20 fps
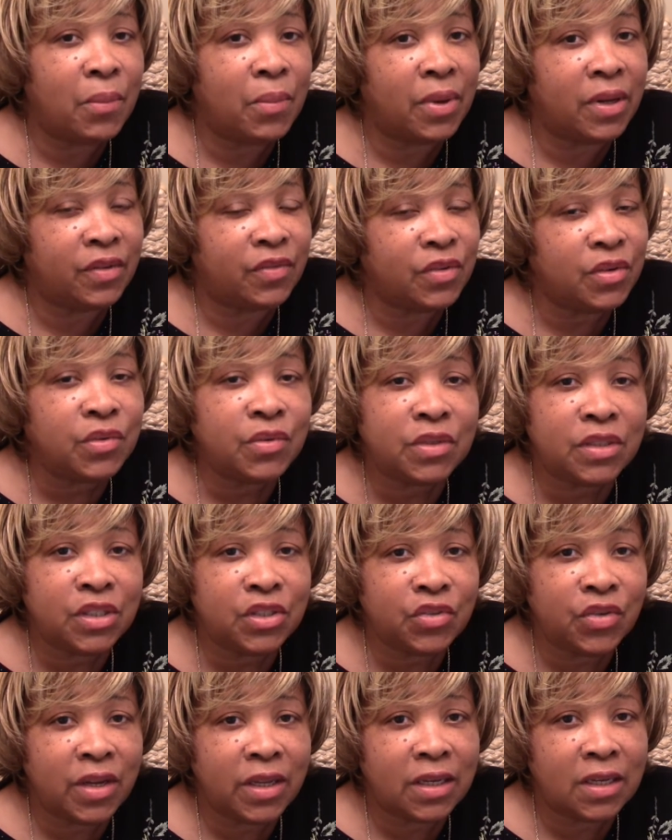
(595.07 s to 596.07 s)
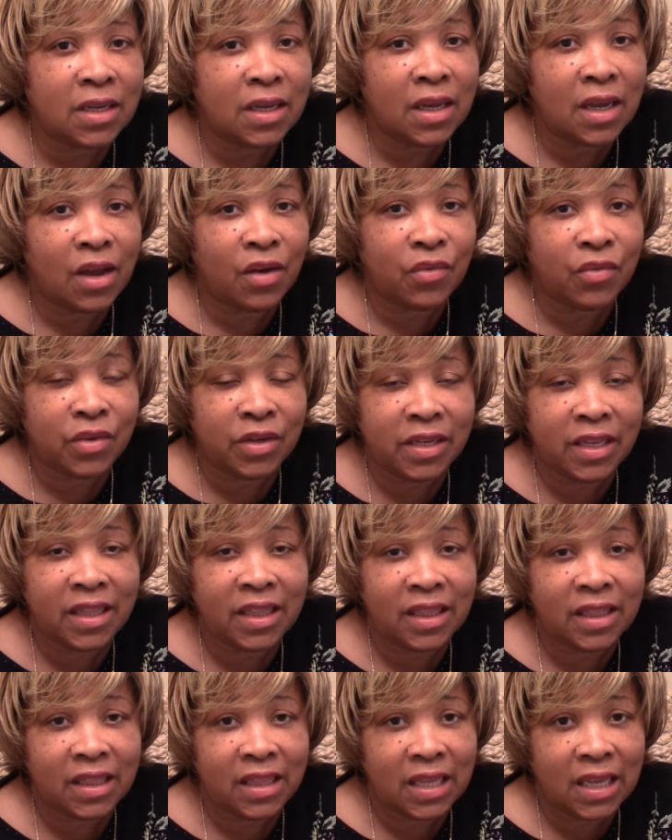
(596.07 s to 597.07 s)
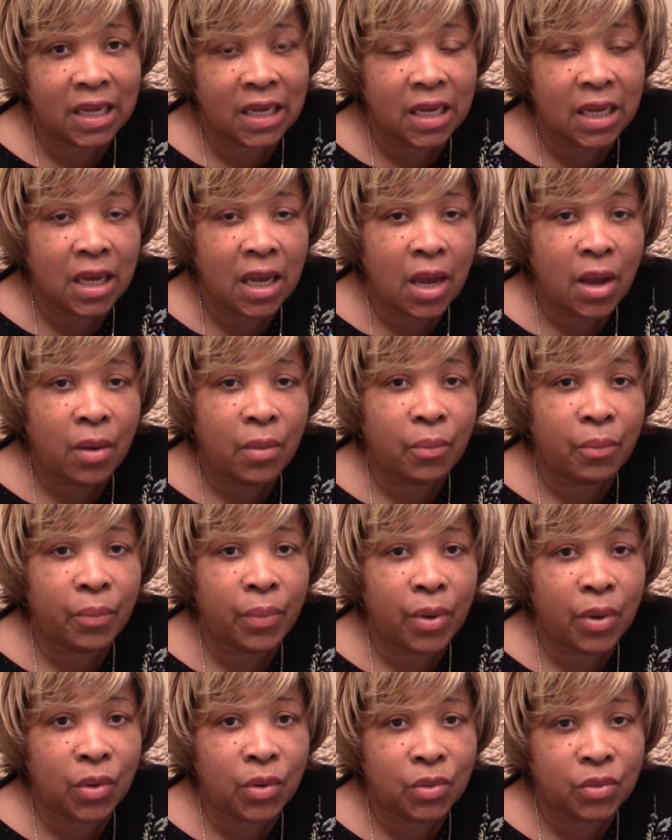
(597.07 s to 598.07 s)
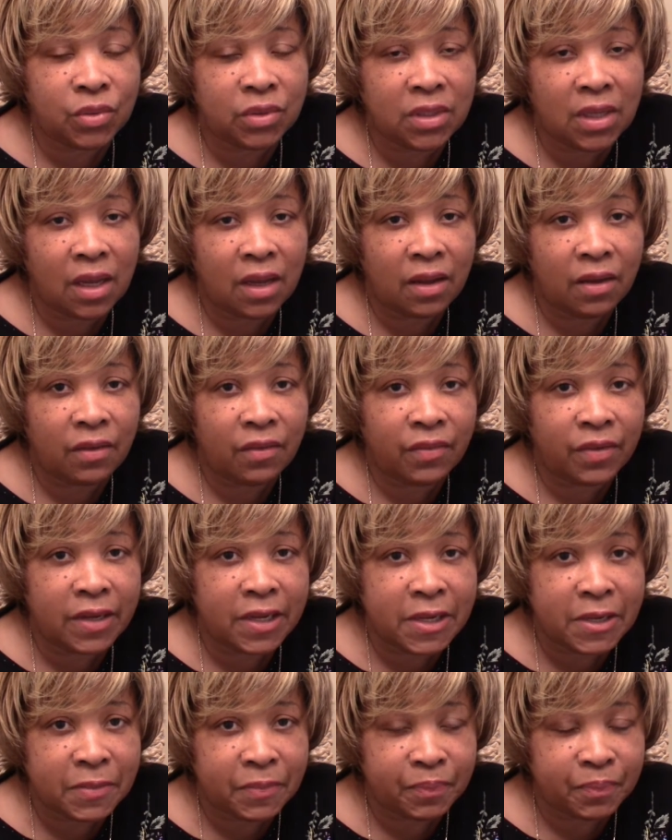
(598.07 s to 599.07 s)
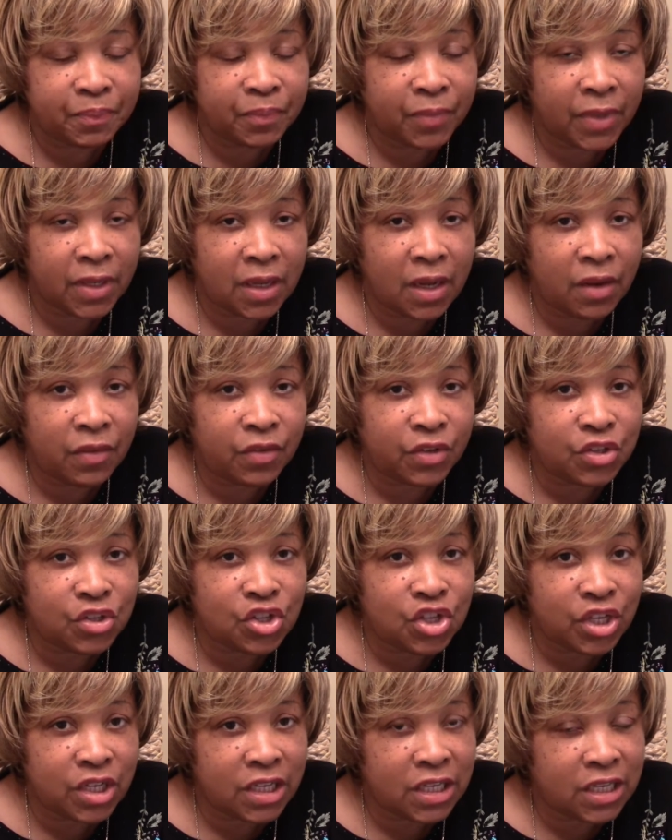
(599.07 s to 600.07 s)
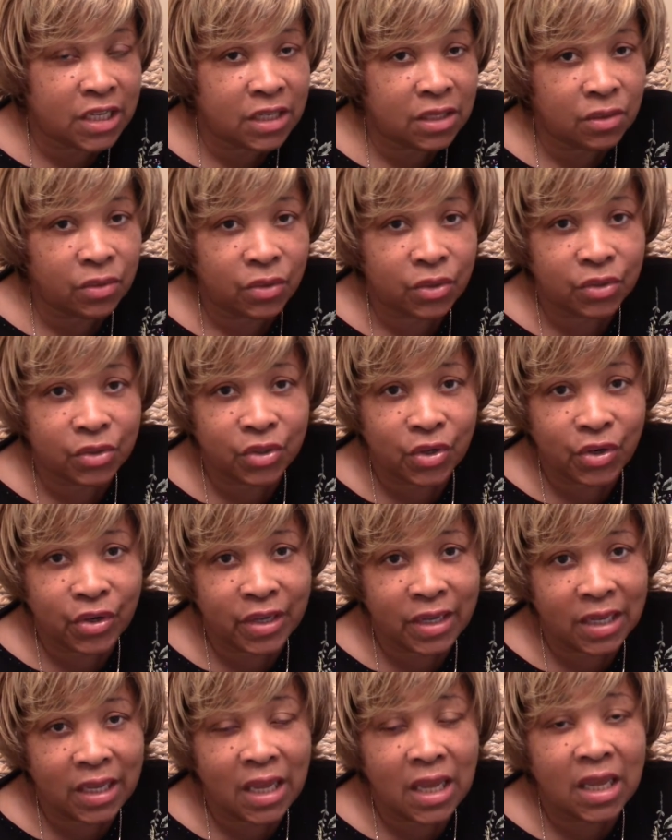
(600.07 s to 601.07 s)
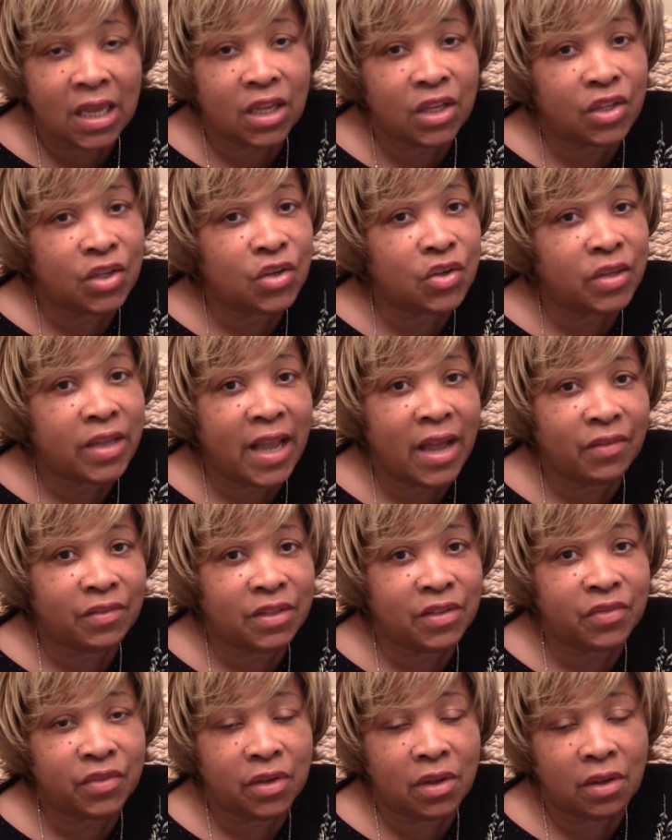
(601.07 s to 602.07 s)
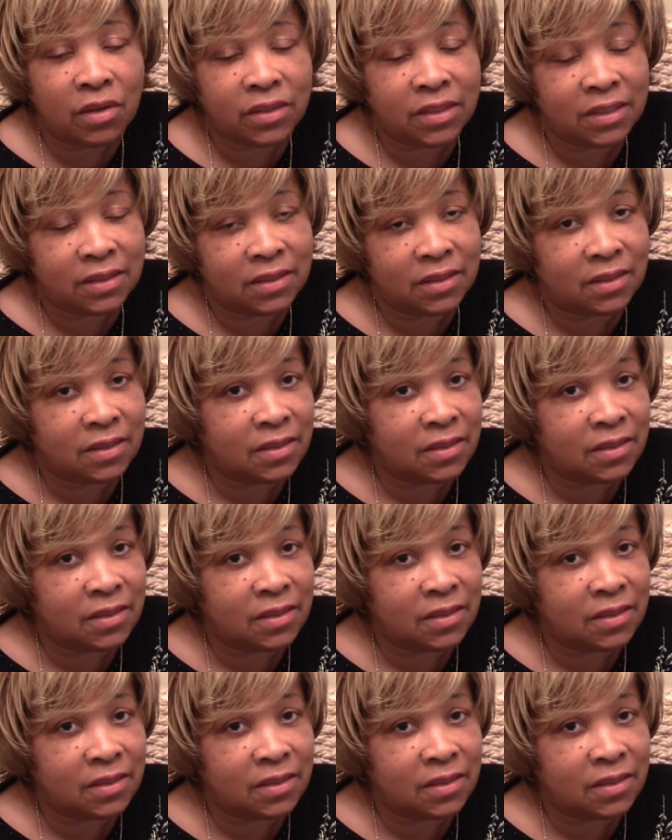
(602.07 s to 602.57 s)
But if you're really trying to cut a really thick bone of a chicken or a turkey, you're going to have difficulties.